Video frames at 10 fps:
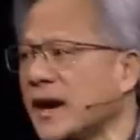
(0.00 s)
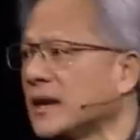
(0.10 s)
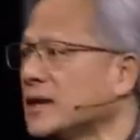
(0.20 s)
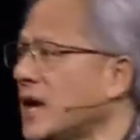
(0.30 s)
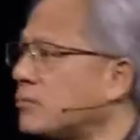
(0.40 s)

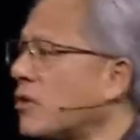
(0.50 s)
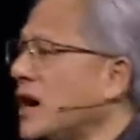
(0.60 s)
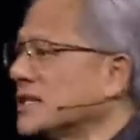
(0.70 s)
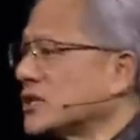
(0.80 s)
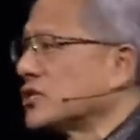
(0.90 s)
created a
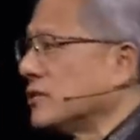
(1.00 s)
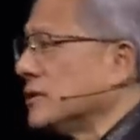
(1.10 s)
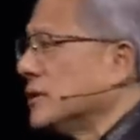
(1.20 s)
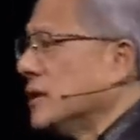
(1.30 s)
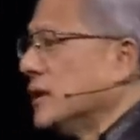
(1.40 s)

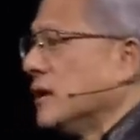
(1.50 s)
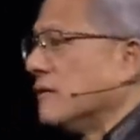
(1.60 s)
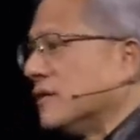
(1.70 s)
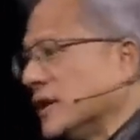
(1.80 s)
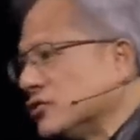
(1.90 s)
processor
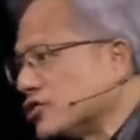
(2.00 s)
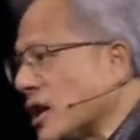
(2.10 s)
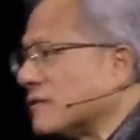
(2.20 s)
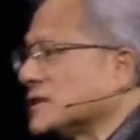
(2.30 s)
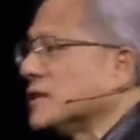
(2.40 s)
for the
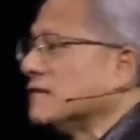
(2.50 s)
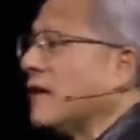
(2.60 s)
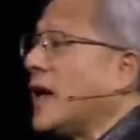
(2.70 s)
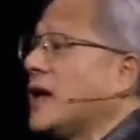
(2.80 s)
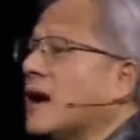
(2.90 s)

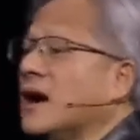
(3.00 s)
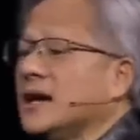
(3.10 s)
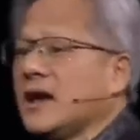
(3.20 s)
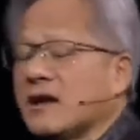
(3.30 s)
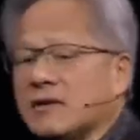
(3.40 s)
generative
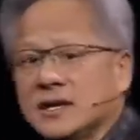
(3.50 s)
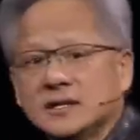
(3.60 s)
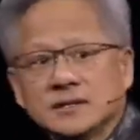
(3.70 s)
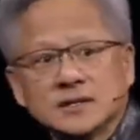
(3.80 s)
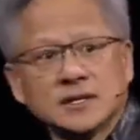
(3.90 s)
AI
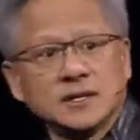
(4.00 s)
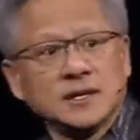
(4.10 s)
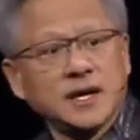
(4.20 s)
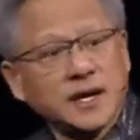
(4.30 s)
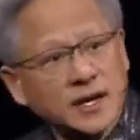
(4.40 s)
era.
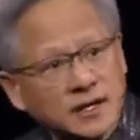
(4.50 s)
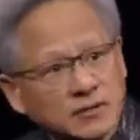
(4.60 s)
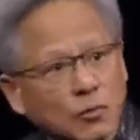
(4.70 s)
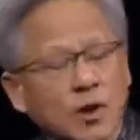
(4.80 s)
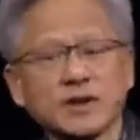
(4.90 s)

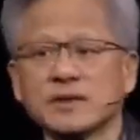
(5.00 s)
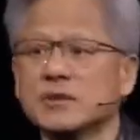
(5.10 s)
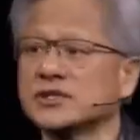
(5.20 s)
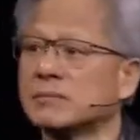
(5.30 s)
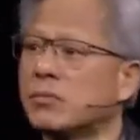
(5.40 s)
And one
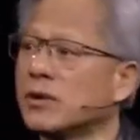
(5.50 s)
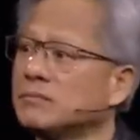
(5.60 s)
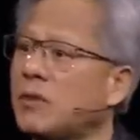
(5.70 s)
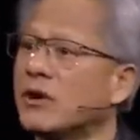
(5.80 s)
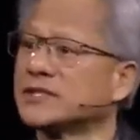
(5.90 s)
of the most
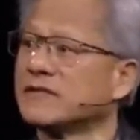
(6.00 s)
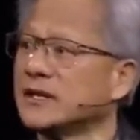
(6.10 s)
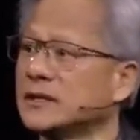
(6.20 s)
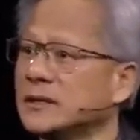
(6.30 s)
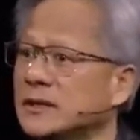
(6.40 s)
important
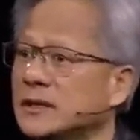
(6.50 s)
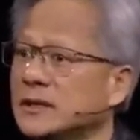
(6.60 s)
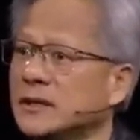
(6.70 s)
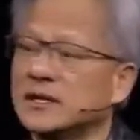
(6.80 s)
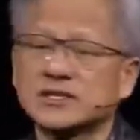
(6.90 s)
parts of it
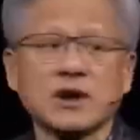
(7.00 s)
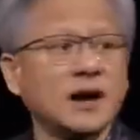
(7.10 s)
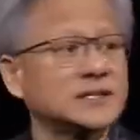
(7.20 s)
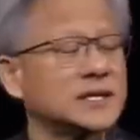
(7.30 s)
is